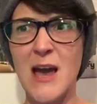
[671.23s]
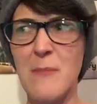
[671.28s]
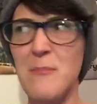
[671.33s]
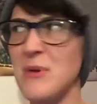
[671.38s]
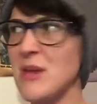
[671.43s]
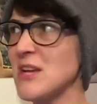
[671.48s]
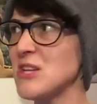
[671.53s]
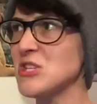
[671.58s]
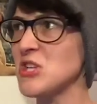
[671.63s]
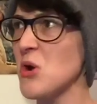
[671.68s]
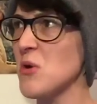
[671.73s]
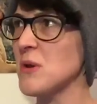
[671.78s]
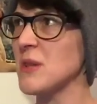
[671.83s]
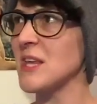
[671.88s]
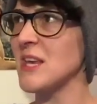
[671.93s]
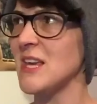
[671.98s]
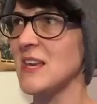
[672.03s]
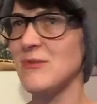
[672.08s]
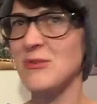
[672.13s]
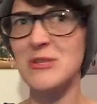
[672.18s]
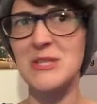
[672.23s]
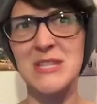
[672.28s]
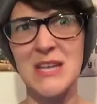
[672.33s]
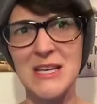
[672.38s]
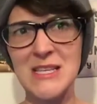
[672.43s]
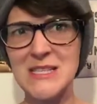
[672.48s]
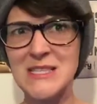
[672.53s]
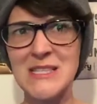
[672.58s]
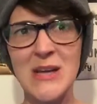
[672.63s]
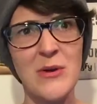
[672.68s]
being totally evil
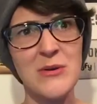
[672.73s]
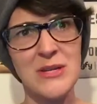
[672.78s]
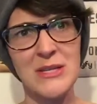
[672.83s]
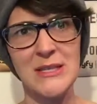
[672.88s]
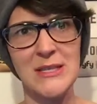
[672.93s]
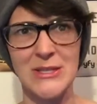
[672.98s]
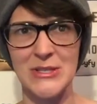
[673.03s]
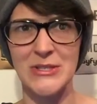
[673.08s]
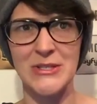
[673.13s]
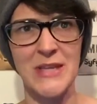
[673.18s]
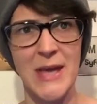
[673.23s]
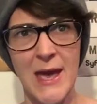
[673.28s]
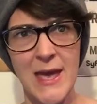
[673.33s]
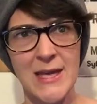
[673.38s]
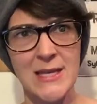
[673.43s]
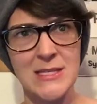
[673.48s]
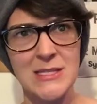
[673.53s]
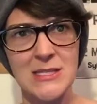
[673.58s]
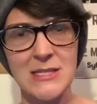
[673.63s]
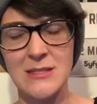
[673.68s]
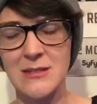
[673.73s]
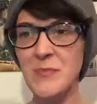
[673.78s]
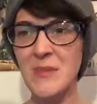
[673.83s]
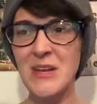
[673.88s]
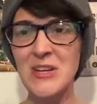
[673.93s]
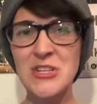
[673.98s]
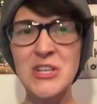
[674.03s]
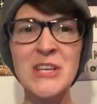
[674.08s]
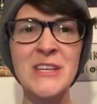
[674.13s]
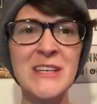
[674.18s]
does sound a little nice.
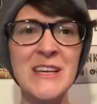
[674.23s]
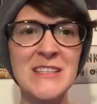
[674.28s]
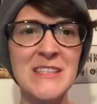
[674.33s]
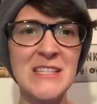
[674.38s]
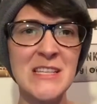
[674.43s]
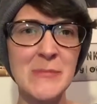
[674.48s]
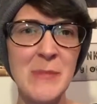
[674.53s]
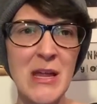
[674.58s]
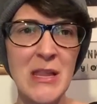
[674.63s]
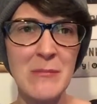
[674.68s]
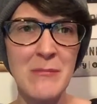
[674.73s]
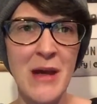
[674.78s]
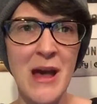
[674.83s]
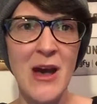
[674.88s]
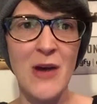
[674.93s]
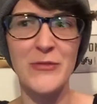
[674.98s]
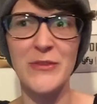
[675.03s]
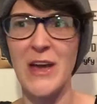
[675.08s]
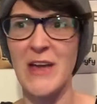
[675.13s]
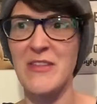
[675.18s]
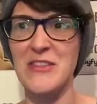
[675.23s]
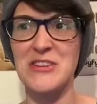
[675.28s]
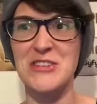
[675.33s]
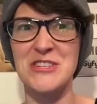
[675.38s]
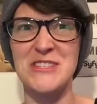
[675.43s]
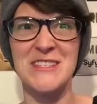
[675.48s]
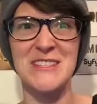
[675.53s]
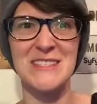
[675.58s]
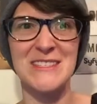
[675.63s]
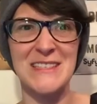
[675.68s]
She kisses him on the mouth and then
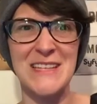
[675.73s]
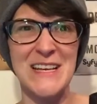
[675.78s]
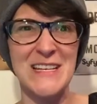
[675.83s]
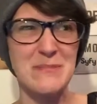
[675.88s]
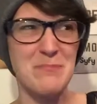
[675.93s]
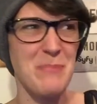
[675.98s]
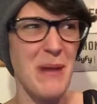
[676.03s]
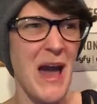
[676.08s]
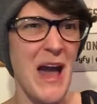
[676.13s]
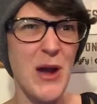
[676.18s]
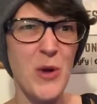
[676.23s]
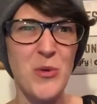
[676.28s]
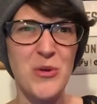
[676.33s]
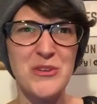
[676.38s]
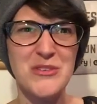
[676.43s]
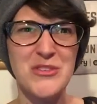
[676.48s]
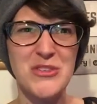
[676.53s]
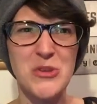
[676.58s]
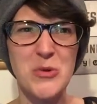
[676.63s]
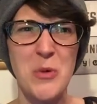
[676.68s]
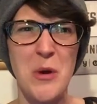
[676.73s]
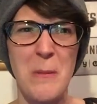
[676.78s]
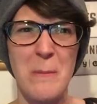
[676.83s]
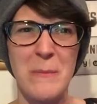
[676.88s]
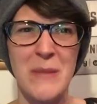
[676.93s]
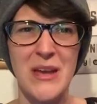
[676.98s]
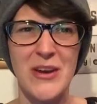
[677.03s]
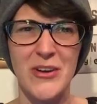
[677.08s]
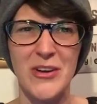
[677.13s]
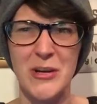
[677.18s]
just slinks backwards through a
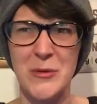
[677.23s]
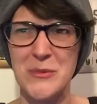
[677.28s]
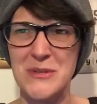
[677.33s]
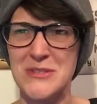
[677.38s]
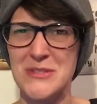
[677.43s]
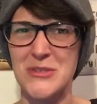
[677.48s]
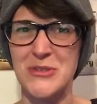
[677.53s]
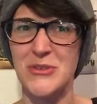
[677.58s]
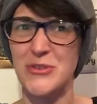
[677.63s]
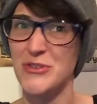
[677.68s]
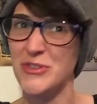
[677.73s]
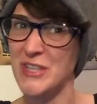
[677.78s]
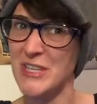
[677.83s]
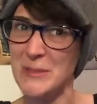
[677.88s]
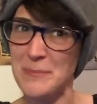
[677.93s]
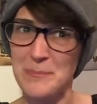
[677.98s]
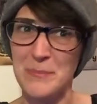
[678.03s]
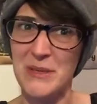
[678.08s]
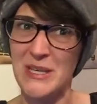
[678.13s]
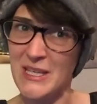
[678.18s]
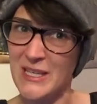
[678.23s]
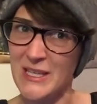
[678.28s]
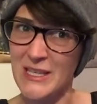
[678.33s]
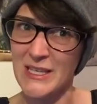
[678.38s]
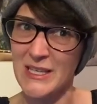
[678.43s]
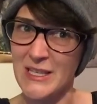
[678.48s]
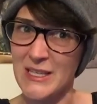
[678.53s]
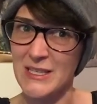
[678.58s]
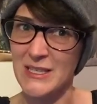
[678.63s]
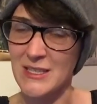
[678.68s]
mirror. It was
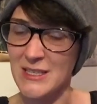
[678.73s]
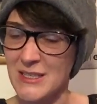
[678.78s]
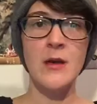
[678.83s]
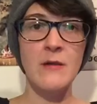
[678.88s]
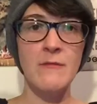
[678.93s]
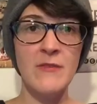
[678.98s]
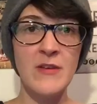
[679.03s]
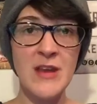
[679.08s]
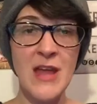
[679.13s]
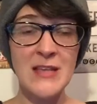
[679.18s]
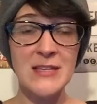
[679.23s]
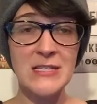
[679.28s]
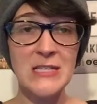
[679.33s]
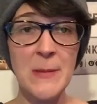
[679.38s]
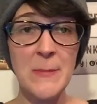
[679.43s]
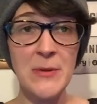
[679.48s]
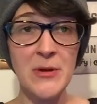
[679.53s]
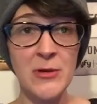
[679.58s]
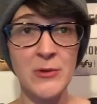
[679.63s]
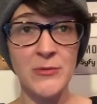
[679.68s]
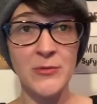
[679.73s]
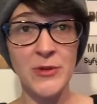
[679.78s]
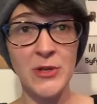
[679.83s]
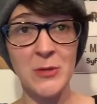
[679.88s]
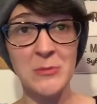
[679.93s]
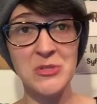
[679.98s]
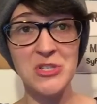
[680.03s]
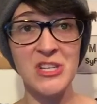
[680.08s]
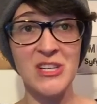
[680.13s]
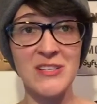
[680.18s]
creepy. Vanessa's up in her
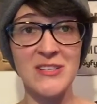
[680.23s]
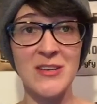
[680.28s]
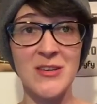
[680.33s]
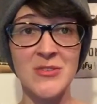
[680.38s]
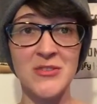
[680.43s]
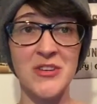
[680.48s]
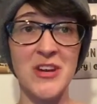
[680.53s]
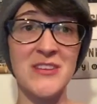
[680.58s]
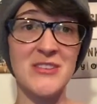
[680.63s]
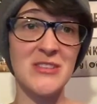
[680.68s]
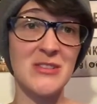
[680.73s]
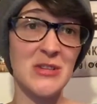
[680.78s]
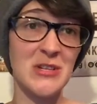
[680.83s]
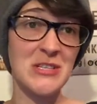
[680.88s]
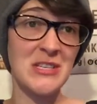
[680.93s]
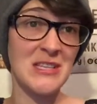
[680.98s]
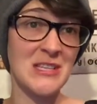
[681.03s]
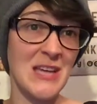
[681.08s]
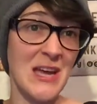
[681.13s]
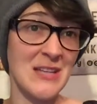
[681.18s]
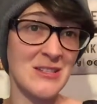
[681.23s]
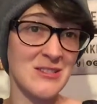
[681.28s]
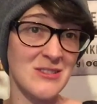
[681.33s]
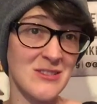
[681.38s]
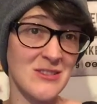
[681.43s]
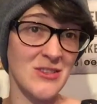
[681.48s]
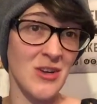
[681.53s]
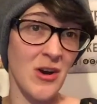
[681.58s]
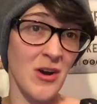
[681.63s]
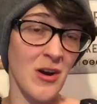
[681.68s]
room. She gets undressed and looks at that
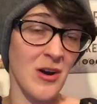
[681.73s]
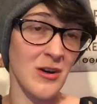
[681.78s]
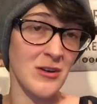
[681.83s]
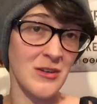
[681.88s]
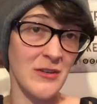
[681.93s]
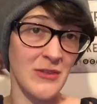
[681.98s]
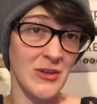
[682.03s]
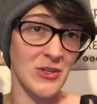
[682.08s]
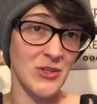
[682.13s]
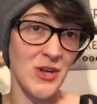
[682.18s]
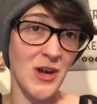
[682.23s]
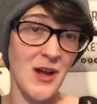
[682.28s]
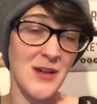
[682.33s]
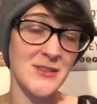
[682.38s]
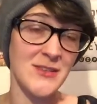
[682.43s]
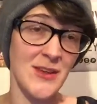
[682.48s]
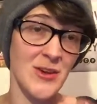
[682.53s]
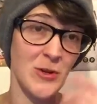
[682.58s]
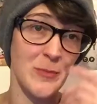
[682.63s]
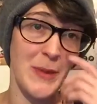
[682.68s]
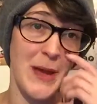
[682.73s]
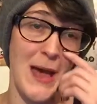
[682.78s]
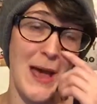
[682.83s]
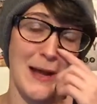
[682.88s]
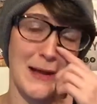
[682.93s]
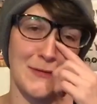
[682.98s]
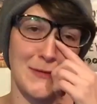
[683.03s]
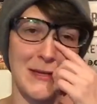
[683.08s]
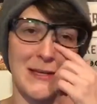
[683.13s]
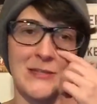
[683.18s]
scar of a cross on her
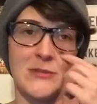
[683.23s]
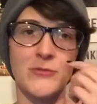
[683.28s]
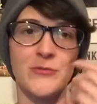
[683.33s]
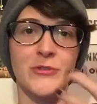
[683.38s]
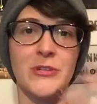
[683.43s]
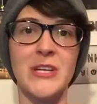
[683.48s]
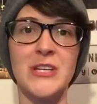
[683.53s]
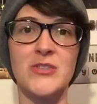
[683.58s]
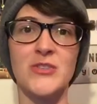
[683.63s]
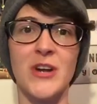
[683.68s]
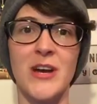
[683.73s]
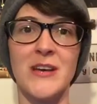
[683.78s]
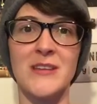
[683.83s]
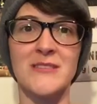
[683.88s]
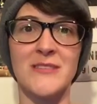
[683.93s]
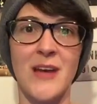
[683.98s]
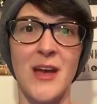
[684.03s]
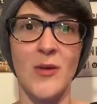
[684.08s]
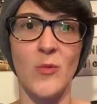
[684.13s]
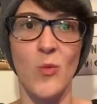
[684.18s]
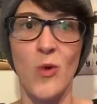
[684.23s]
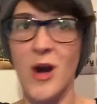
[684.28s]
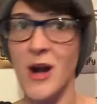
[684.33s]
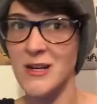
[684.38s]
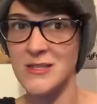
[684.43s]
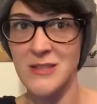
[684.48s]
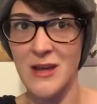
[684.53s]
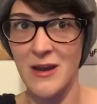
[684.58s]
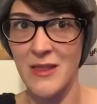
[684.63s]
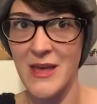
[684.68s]
back, then gets redressed and
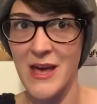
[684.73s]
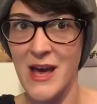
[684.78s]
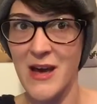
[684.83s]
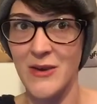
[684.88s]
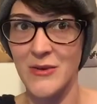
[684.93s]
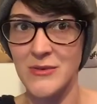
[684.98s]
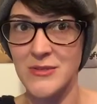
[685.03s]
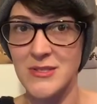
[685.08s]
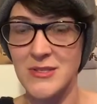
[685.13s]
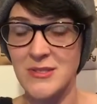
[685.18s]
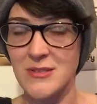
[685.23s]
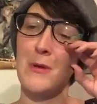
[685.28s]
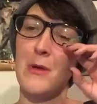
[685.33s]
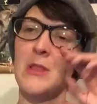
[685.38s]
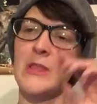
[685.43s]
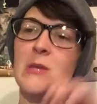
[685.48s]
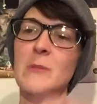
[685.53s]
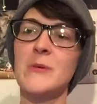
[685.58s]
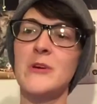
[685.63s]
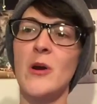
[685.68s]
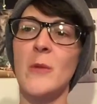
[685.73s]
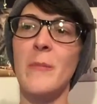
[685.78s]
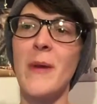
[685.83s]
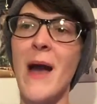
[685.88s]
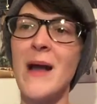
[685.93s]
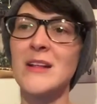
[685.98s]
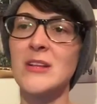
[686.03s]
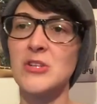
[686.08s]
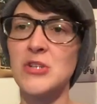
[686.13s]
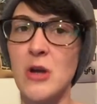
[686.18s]
walks out of the house. Then we go
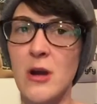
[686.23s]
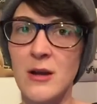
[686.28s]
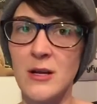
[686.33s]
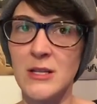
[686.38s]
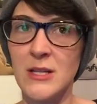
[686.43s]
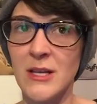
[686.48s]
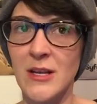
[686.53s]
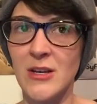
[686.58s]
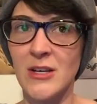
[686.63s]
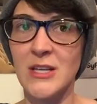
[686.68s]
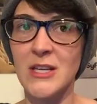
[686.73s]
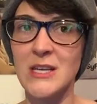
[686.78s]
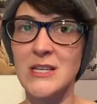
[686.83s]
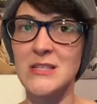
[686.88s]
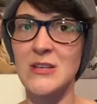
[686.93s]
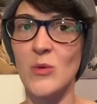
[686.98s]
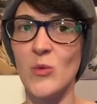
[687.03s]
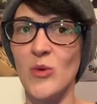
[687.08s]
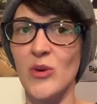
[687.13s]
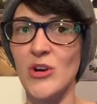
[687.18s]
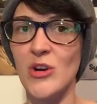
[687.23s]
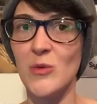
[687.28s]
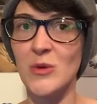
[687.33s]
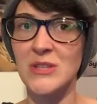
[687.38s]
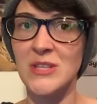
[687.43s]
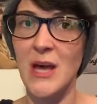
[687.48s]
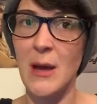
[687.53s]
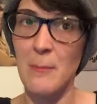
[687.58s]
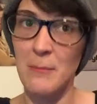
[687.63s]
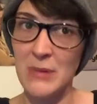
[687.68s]
back to John Clare. He's at work with
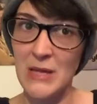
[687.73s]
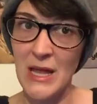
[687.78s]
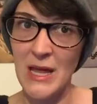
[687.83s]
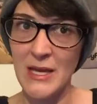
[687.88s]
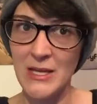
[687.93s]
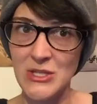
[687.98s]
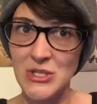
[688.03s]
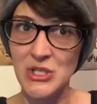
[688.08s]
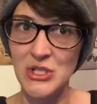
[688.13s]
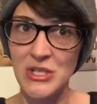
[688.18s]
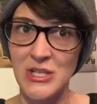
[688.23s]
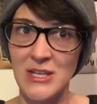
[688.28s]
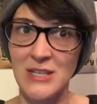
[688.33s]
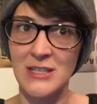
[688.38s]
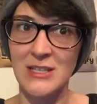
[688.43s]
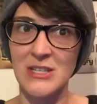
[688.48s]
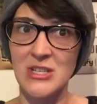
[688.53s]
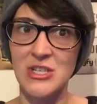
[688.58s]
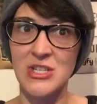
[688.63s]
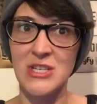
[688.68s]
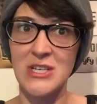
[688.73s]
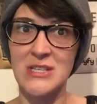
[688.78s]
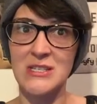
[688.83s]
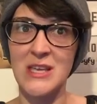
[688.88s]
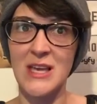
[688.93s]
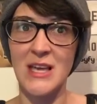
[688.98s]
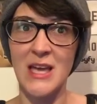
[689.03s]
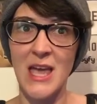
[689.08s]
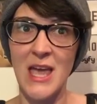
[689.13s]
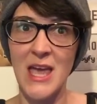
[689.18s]
that blind chick, and she's
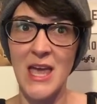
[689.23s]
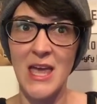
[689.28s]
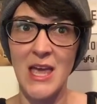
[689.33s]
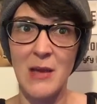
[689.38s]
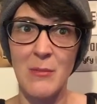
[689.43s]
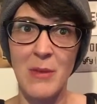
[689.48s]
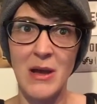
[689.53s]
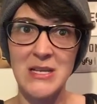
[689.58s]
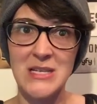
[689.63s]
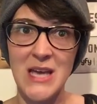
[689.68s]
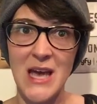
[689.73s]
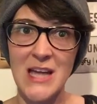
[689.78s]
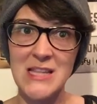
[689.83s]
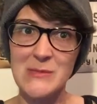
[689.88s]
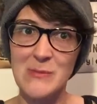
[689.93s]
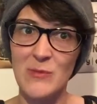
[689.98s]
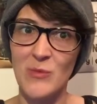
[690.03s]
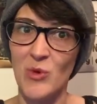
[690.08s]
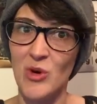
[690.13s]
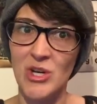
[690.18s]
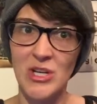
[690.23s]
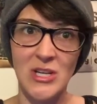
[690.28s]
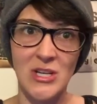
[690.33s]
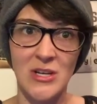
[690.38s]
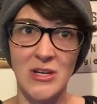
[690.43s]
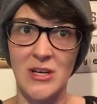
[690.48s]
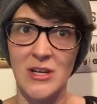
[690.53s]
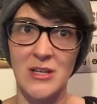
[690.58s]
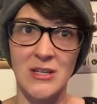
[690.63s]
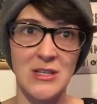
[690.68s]
like, hey, my dad's been working
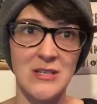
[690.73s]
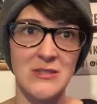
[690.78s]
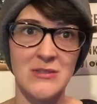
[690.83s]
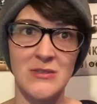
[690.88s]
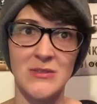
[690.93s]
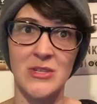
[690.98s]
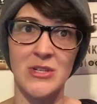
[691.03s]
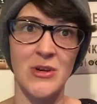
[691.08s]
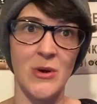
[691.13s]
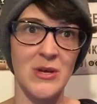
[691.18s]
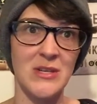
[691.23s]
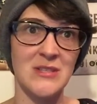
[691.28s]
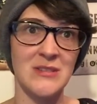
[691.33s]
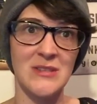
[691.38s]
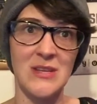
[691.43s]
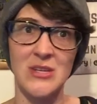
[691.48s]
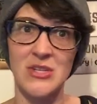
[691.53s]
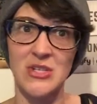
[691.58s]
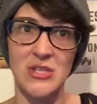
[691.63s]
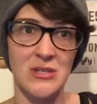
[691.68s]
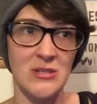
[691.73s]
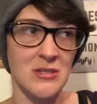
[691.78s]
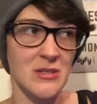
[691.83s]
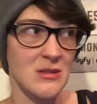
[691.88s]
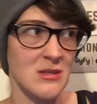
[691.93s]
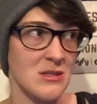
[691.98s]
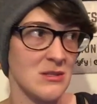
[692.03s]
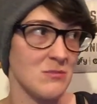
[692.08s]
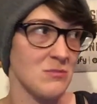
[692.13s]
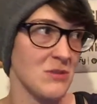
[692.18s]
on this, extension to
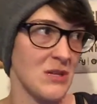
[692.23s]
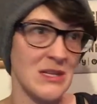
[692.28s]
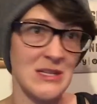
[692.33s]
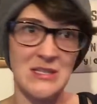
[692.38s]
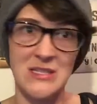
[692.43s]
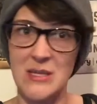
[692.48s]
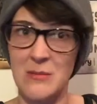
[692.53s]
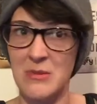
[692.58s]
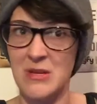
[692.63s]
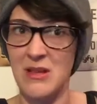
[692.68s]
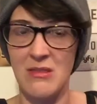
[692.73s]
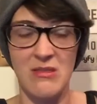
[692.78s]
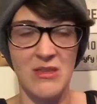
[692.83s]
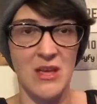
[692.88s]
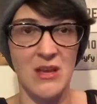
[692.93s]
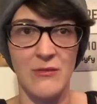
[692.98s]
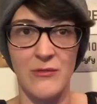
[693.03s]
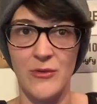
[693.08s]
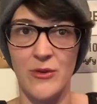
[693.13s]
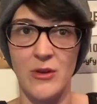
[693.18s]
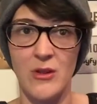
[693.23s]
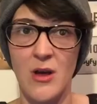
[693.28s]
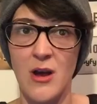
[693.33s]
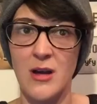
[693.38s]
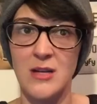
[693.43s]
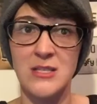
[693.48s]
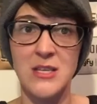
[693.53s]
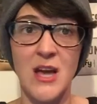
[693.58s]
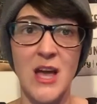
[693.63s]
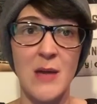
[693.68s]
this exhibit thing for a
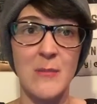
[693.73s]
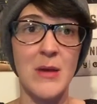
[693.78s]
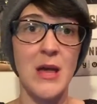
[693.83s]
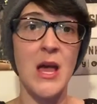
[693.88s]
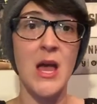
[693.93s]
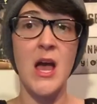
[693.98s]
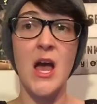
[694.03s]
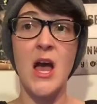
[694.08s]
long time.